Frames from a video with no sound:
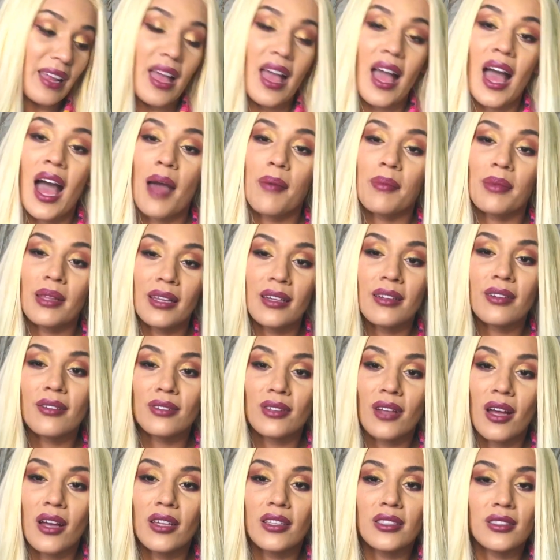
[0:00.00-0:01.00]
I mean, it goes on.
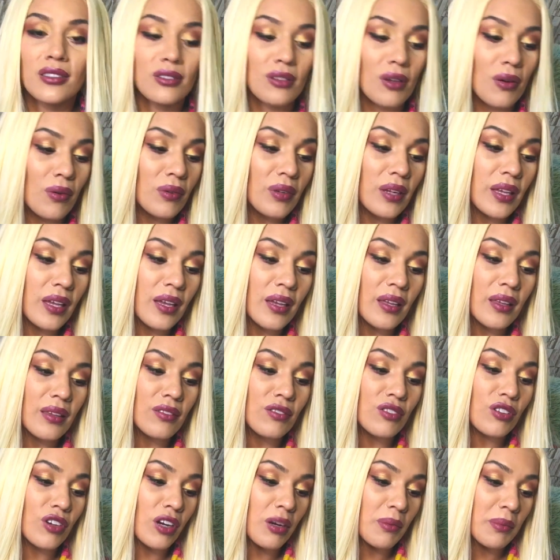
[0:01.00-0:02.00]
Estonian,
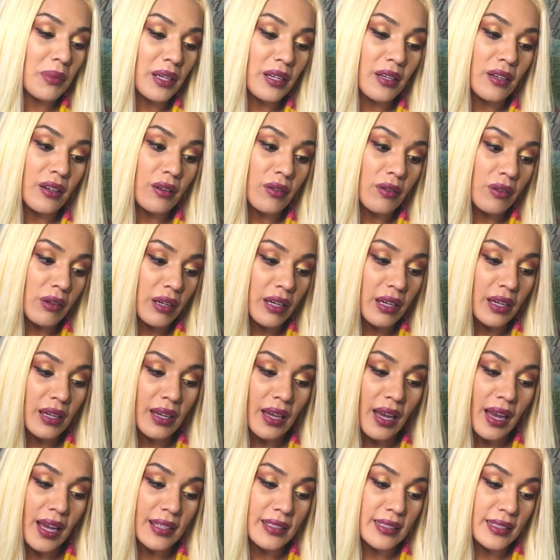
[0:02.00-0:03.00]
German, Greek,
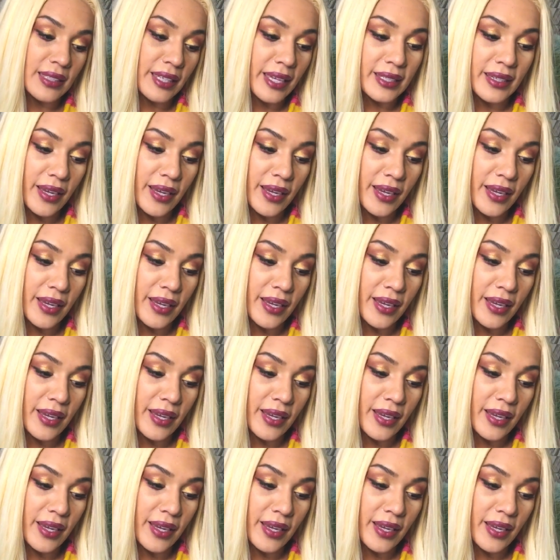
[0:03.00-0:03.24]
Iceland.